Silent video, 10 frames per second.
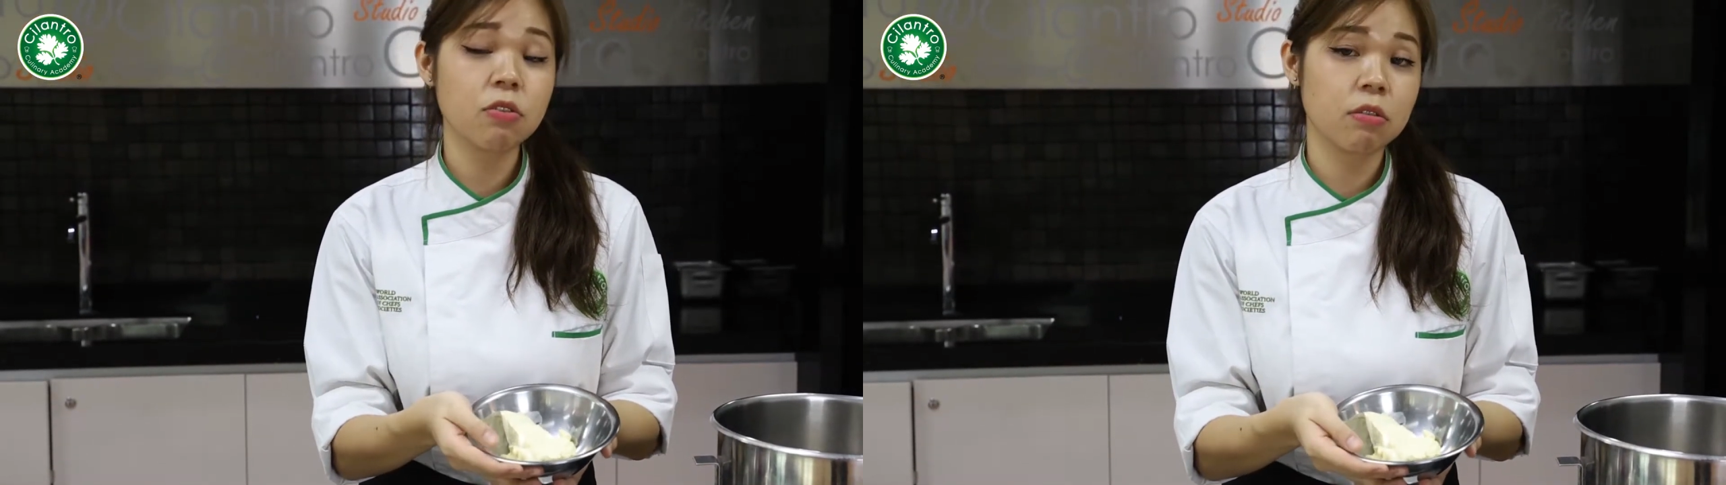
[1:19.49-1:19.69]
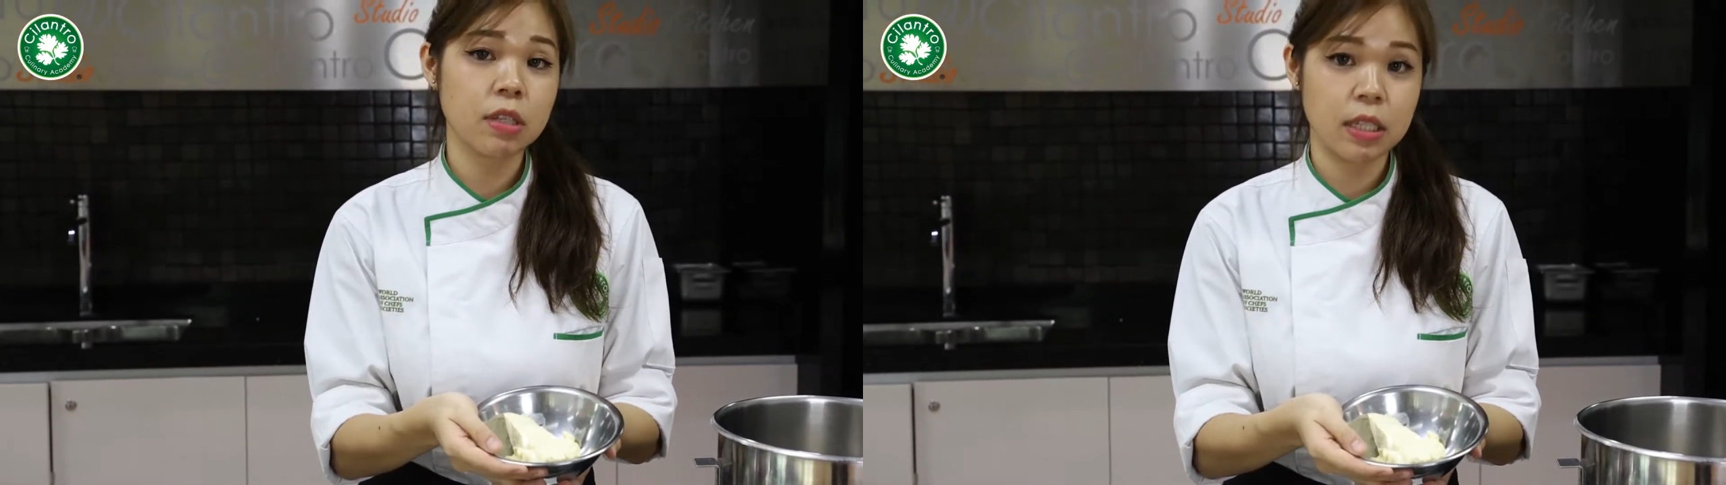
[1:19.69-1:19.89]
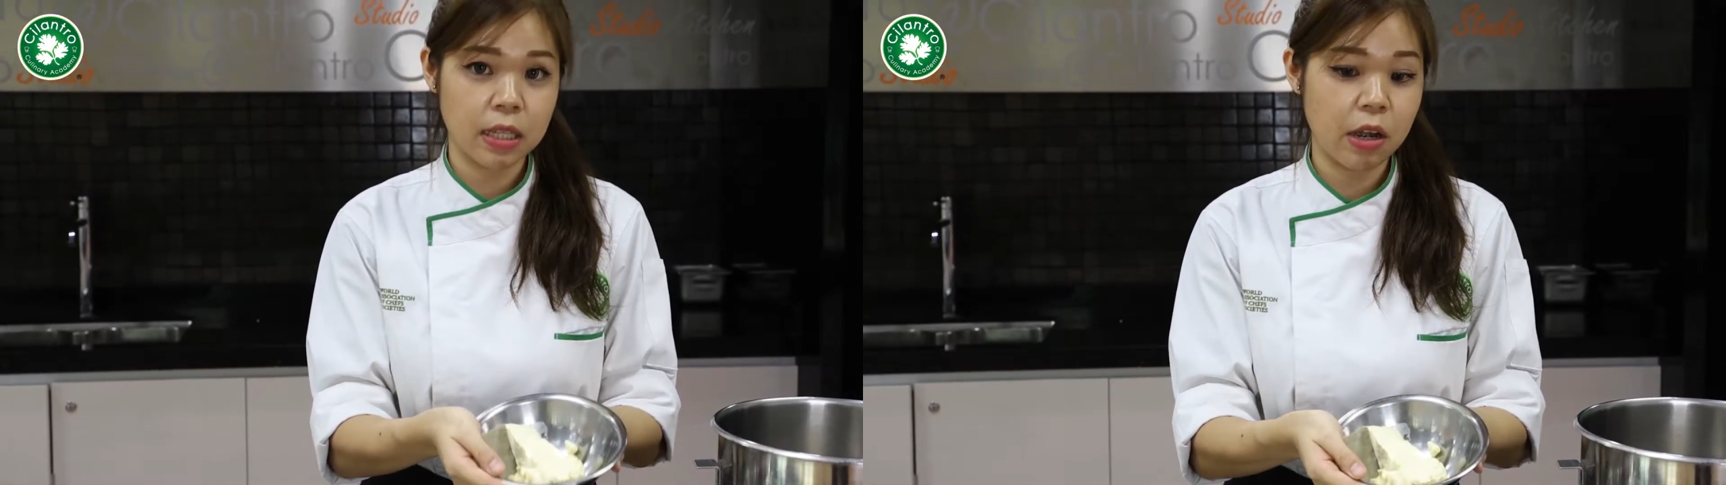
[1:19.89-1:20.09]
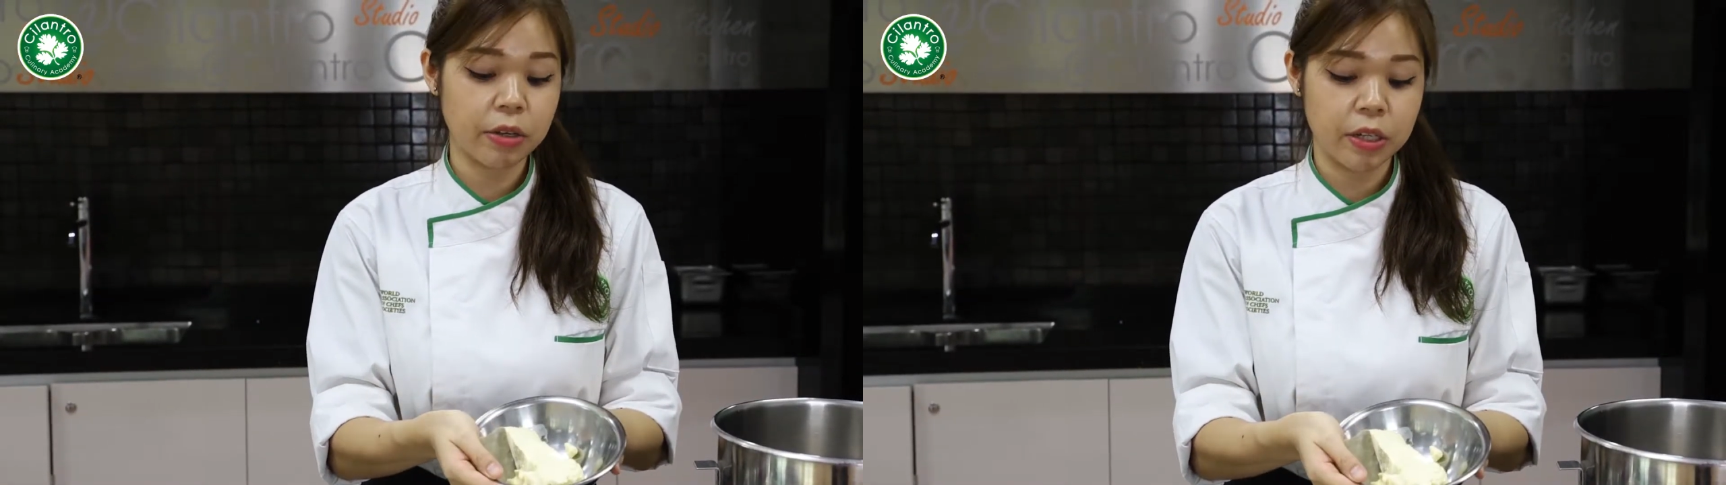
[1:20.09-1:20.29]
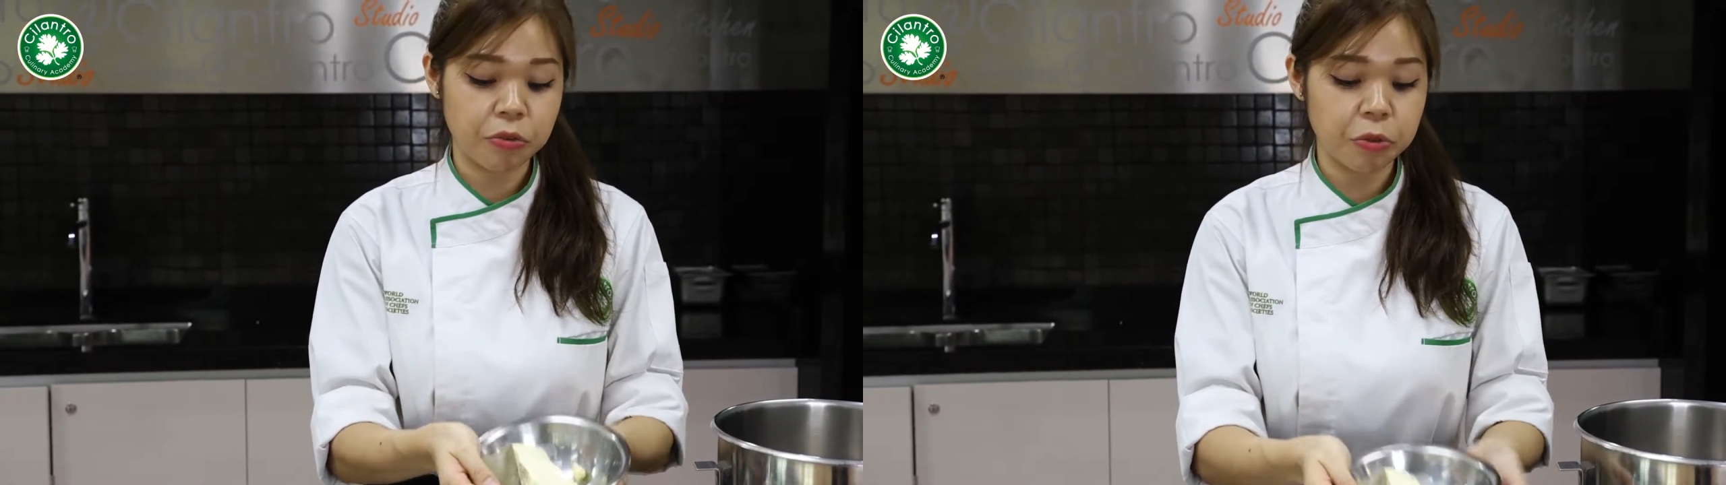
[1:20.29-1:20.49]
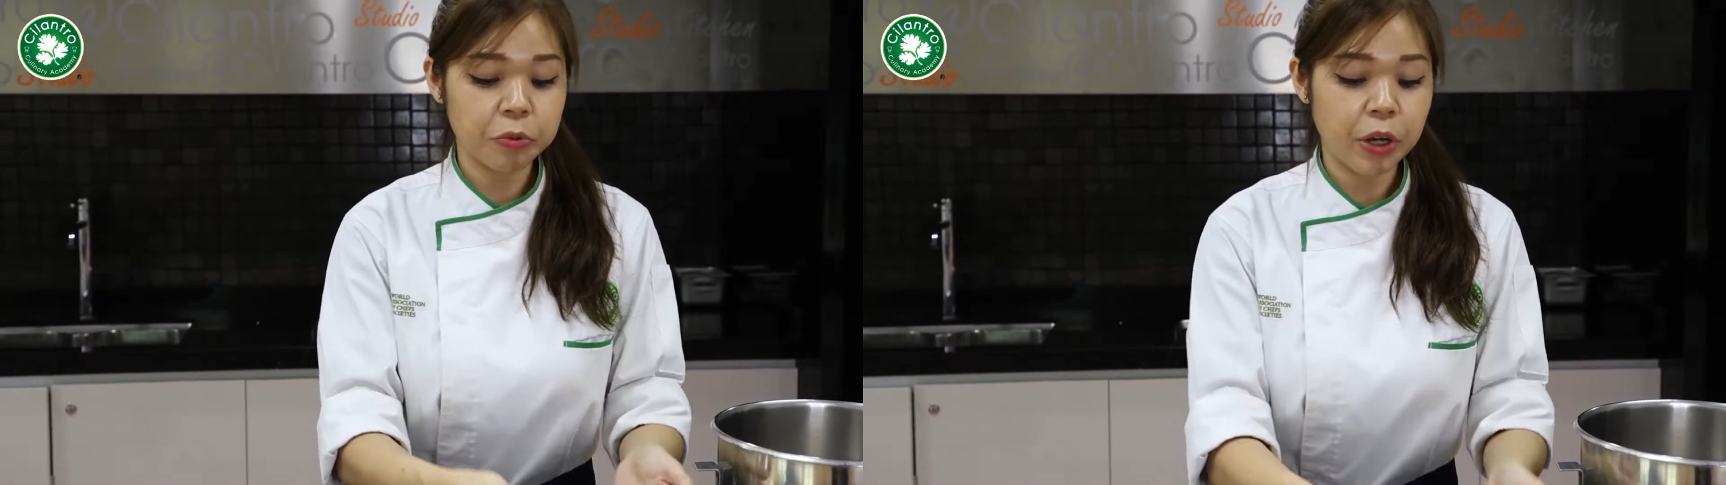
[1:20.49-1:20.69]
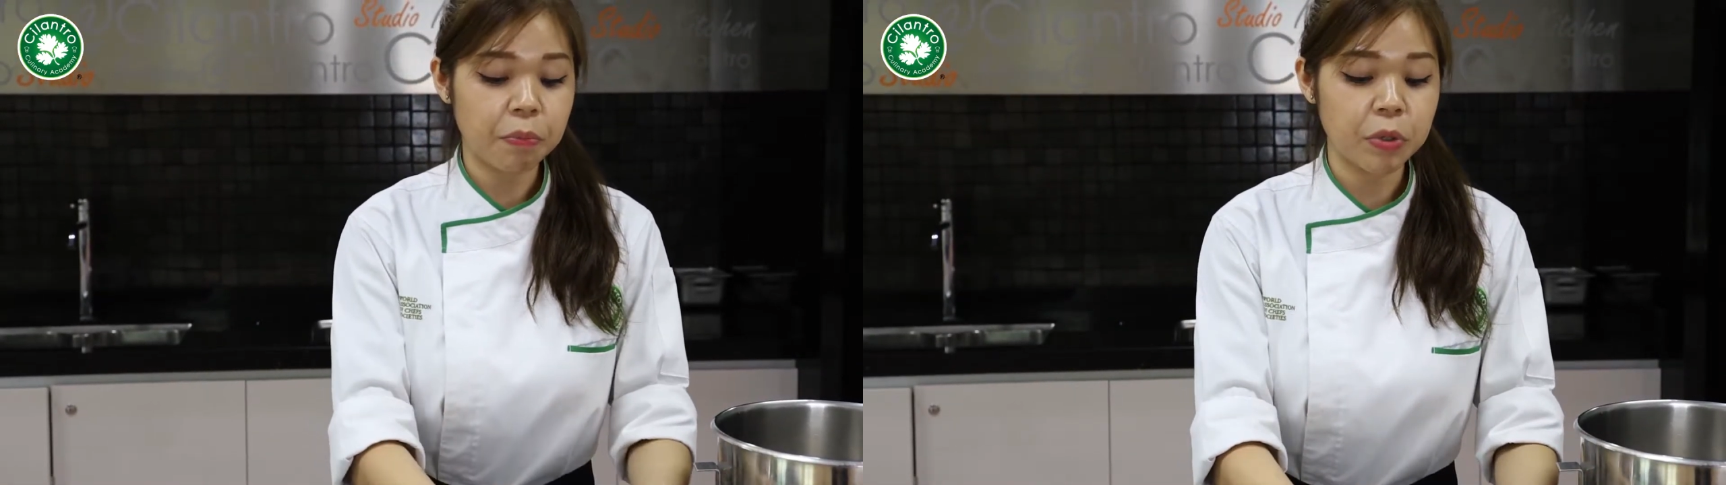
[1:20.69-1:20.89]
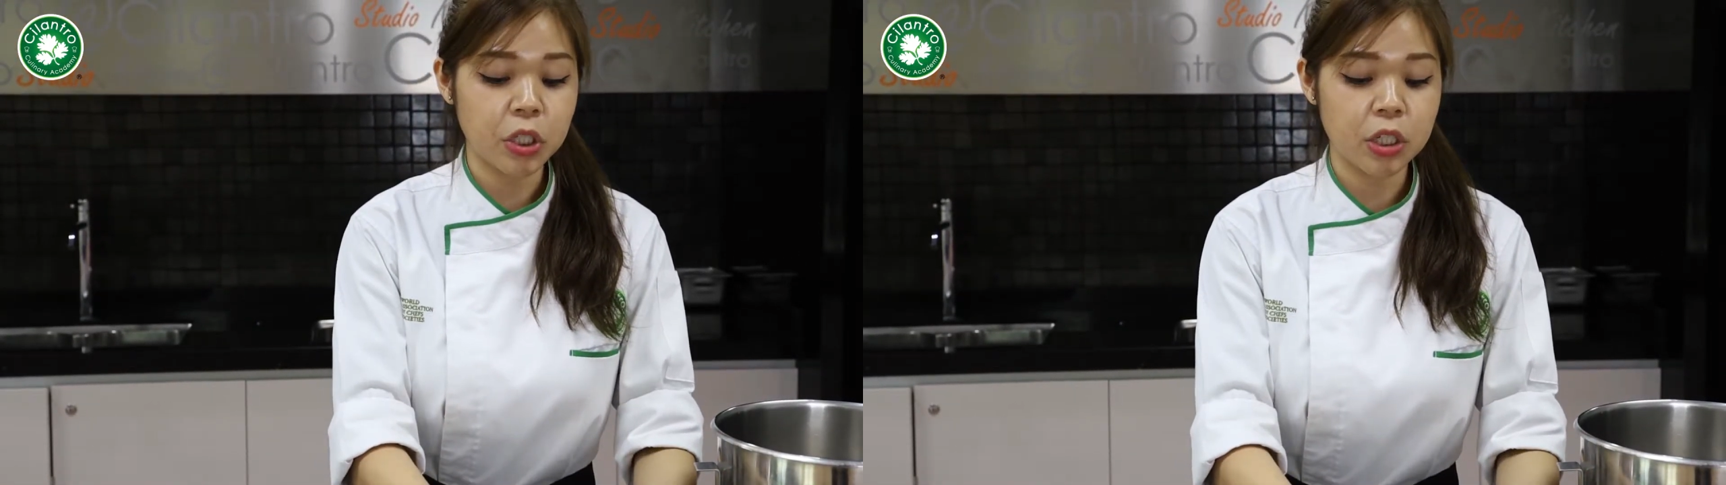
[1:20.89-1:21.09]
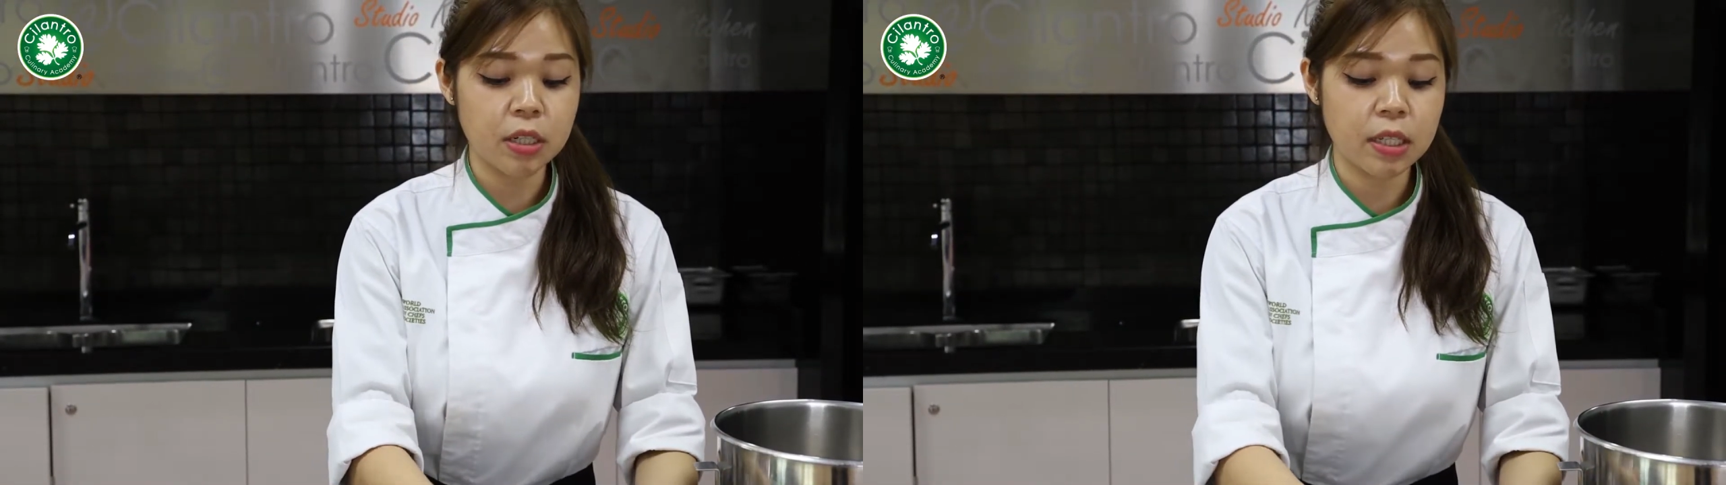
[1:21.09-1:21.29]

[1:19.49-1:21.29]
so it's now in room temperature.